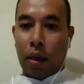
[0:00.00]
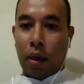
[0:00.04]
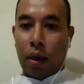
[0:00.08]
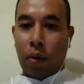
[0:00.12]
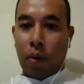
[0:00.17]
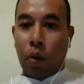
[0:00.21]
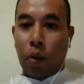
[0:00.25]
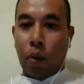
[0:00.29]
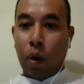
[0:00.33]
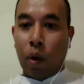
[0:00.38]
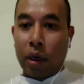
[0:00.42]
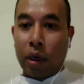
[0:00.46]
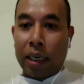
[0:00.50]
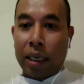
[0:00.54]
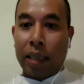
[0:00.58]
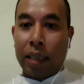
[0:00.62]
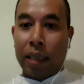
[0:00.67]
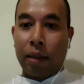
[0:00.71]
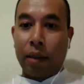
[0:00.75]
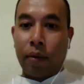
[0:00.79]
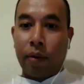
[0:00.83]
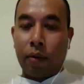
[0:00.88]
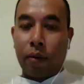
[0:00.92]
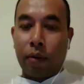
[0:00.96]
work
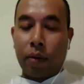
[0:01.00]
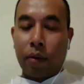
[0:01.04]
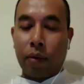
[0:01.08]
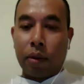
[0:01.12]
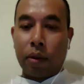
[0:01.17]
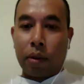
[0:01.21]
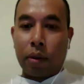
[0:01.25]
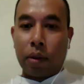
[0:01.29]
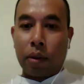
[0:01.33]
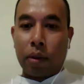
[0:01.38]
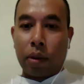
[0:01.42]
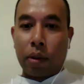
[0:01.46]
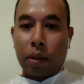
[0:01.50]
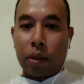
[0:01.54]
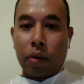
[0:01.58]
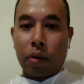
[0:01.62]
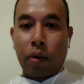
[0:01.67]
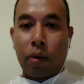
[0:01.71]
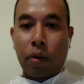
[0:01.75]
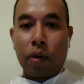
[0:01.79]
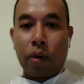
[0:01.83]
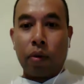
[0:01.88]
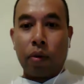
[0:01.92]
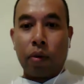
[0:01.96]
in
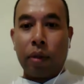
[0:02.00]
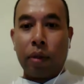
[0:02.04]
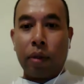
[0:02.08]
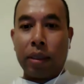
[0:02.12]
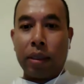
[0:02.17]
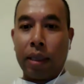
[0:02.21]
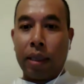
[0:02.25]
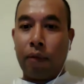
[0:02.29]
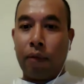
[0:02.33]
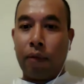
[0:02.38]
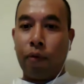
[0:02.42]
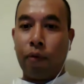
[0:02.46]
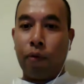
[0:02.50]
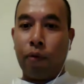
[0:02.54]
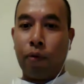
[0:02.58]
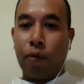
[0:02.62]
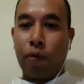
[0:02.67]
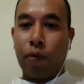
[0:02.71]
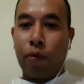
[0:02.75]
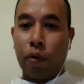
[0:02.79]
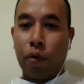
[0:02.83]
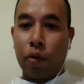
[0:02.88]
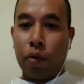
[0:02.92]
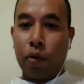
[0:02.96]
restaurants and
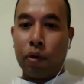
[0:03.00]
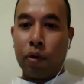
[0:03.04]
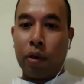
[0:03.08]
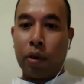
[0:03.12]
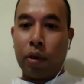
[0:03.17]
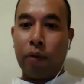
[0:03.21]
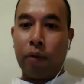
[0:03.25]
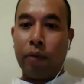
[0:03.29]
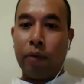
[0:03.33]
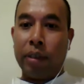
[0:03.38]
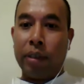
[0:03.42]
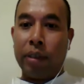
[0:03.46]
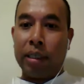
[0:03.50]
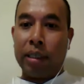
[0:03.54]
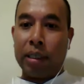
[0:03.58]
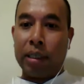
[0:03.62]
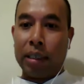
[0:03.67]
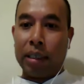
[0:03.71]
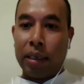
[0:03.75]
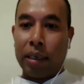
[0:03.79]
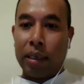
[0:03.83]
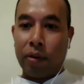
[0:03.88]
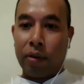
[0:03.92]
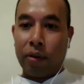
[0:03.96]
food service
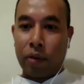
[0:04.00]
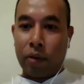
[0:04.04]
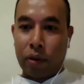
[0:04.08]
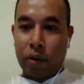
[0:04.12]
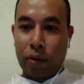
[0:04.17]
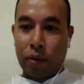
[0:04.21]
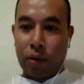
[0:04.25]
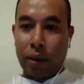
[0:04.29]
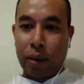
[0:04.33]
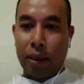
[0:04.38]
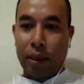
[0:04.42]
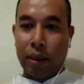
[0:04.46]
industry.